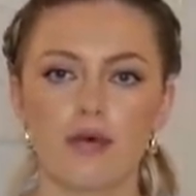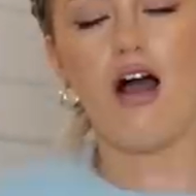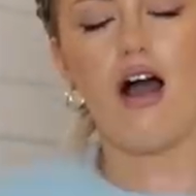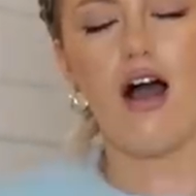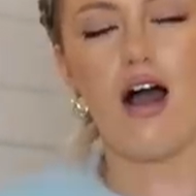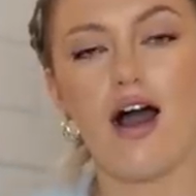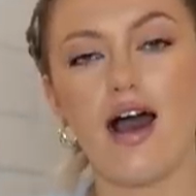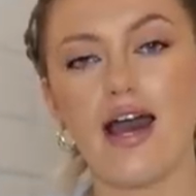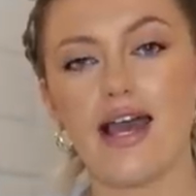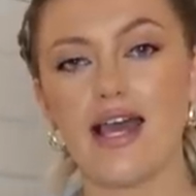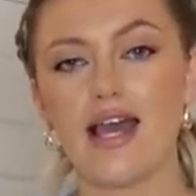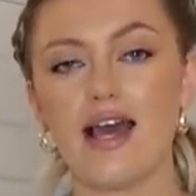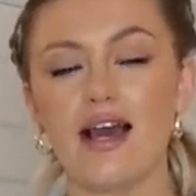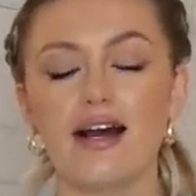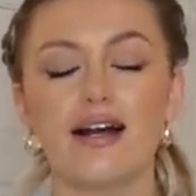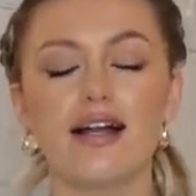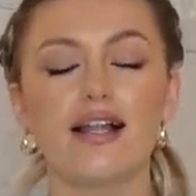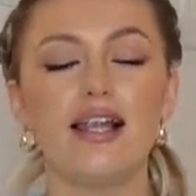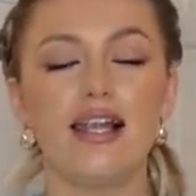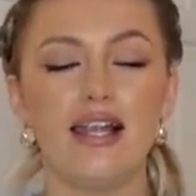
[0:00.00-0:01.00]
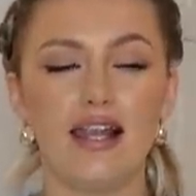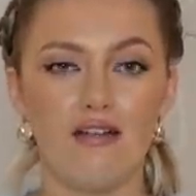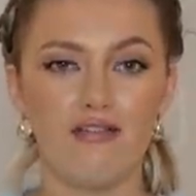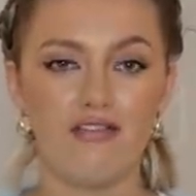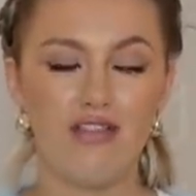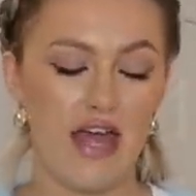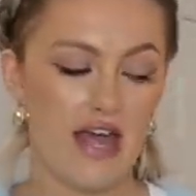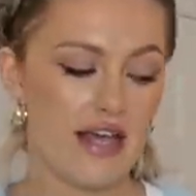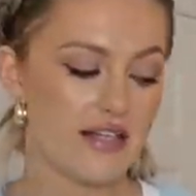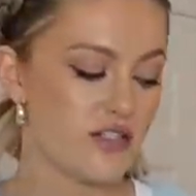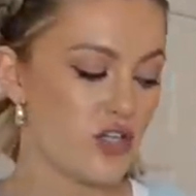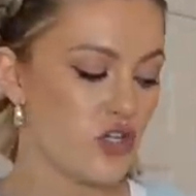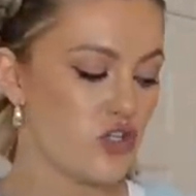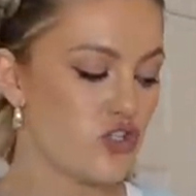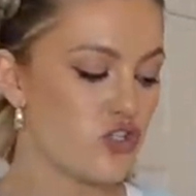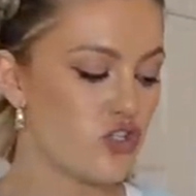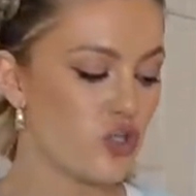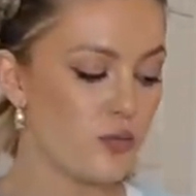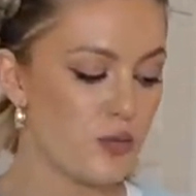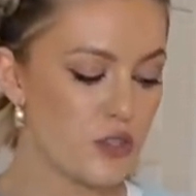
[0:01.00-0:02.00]
I love this.
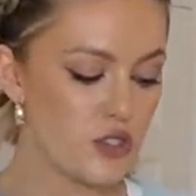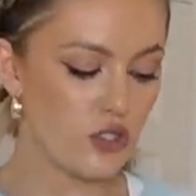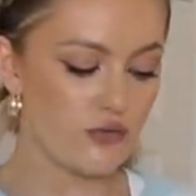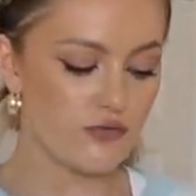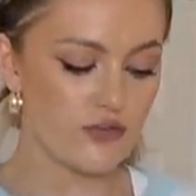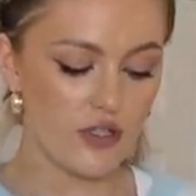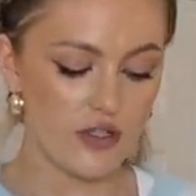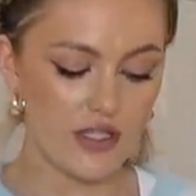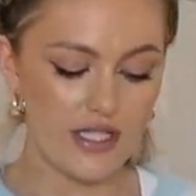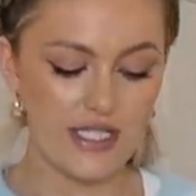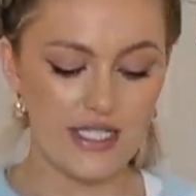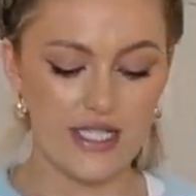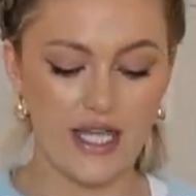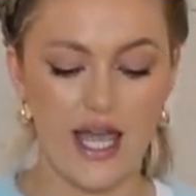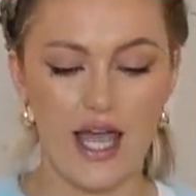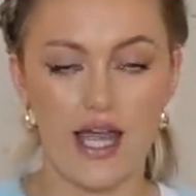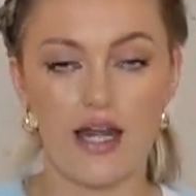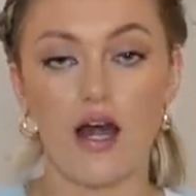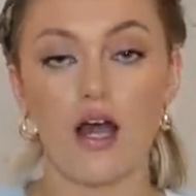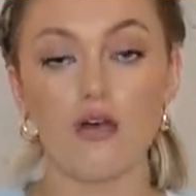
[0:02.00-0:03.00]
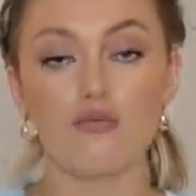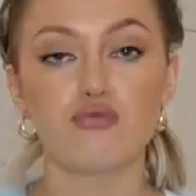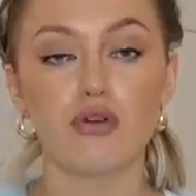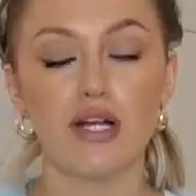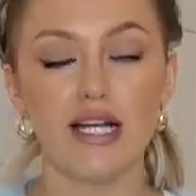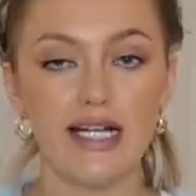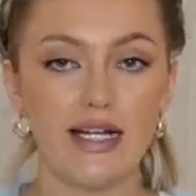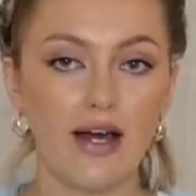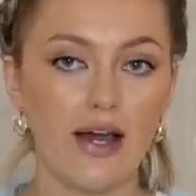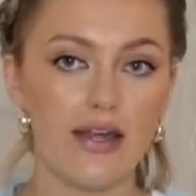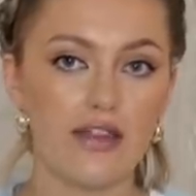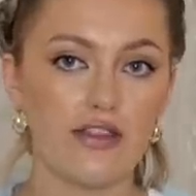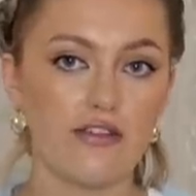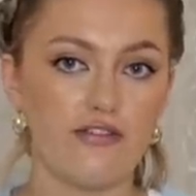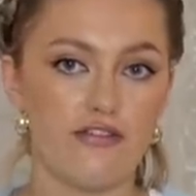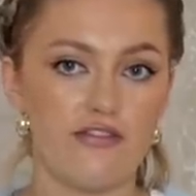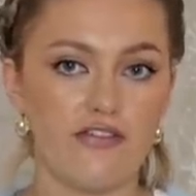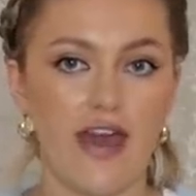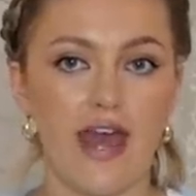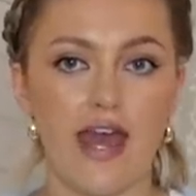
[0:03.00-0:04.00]
Super soft on the skin. I really like the
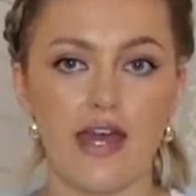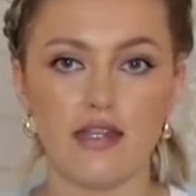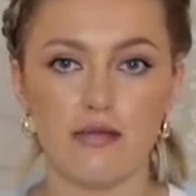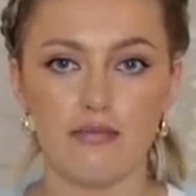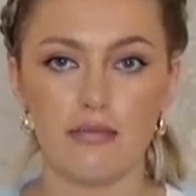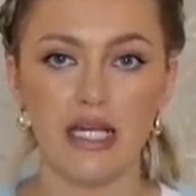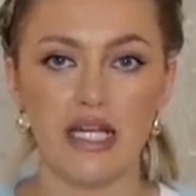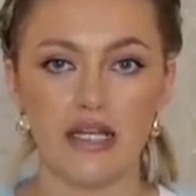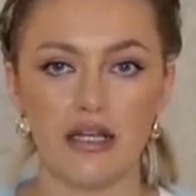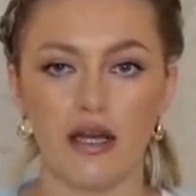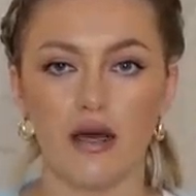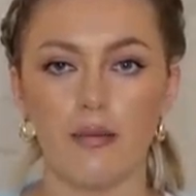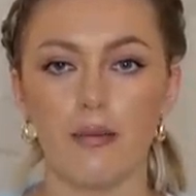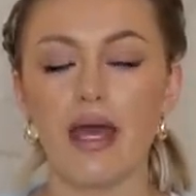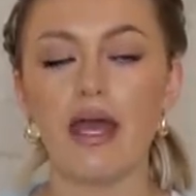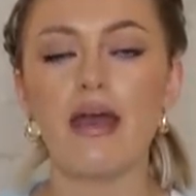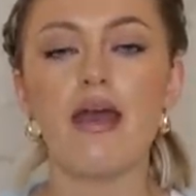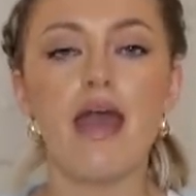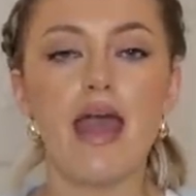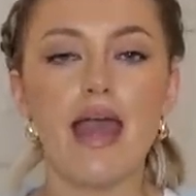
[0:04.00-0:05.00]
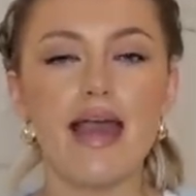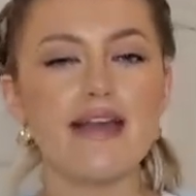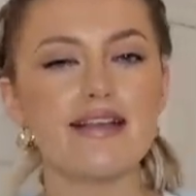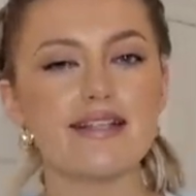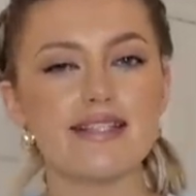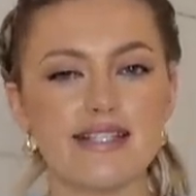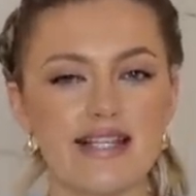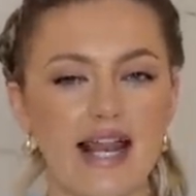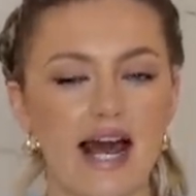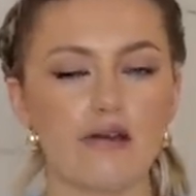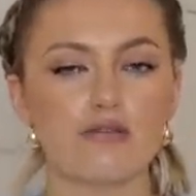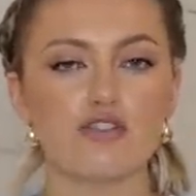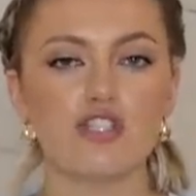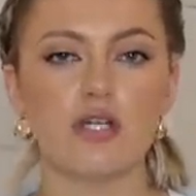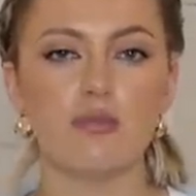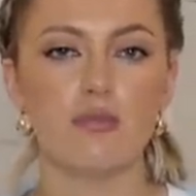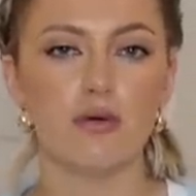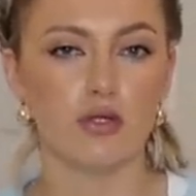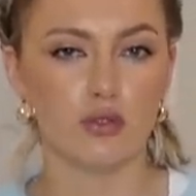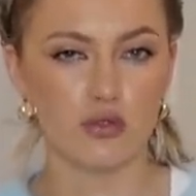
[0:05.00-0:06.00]
fit in the medium. It's
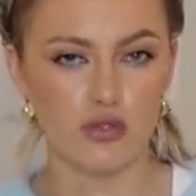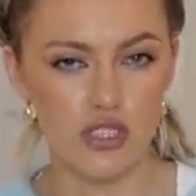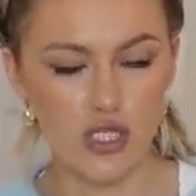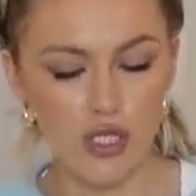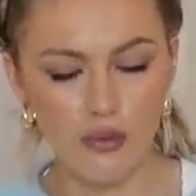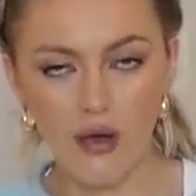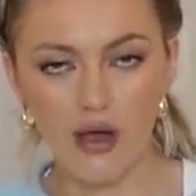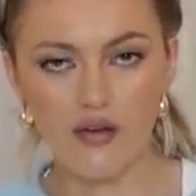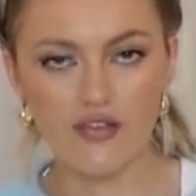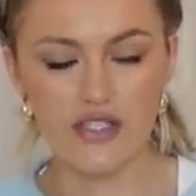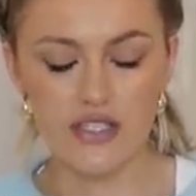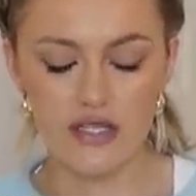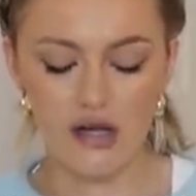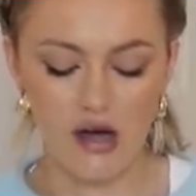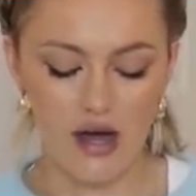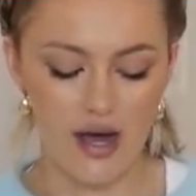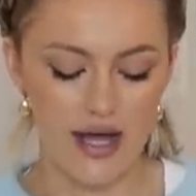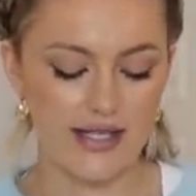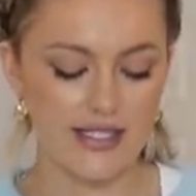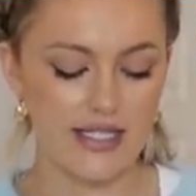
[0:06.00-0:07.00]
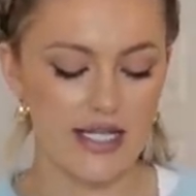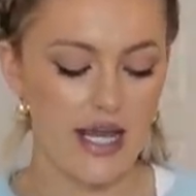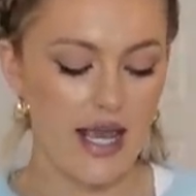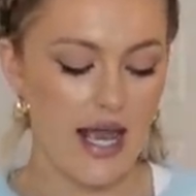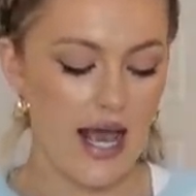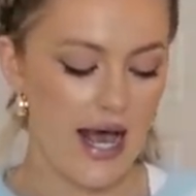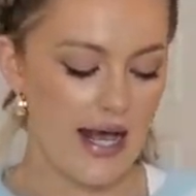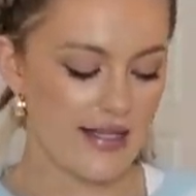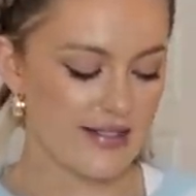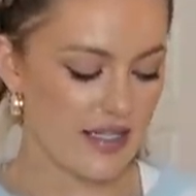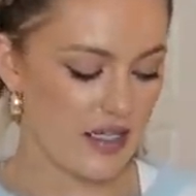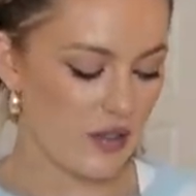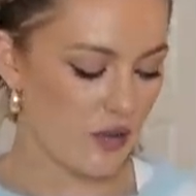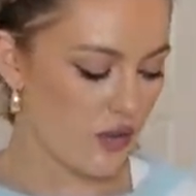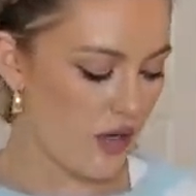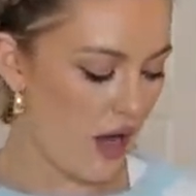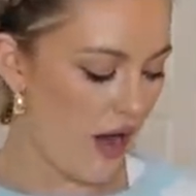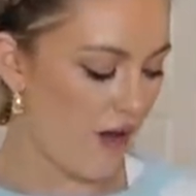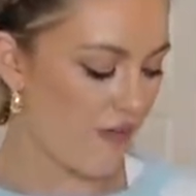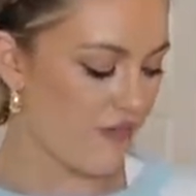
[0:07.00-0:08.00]
slouchy, but not too oversized. Has the little
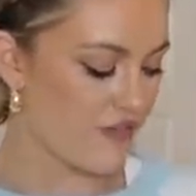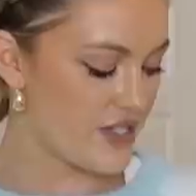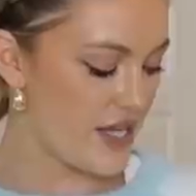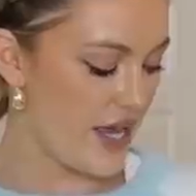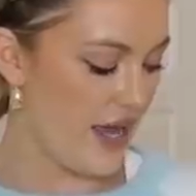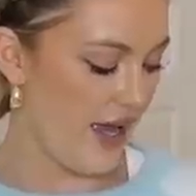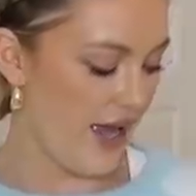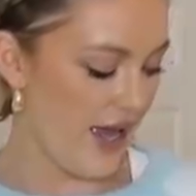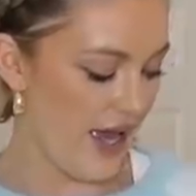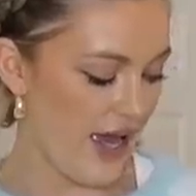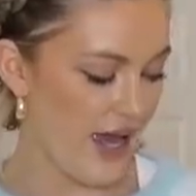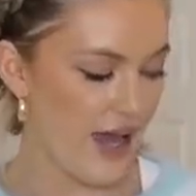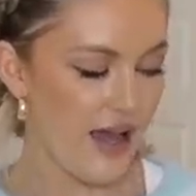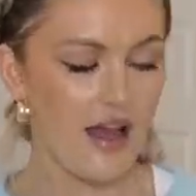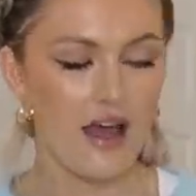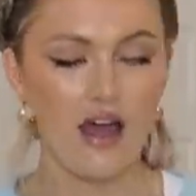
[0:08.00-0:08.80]
cuffs here.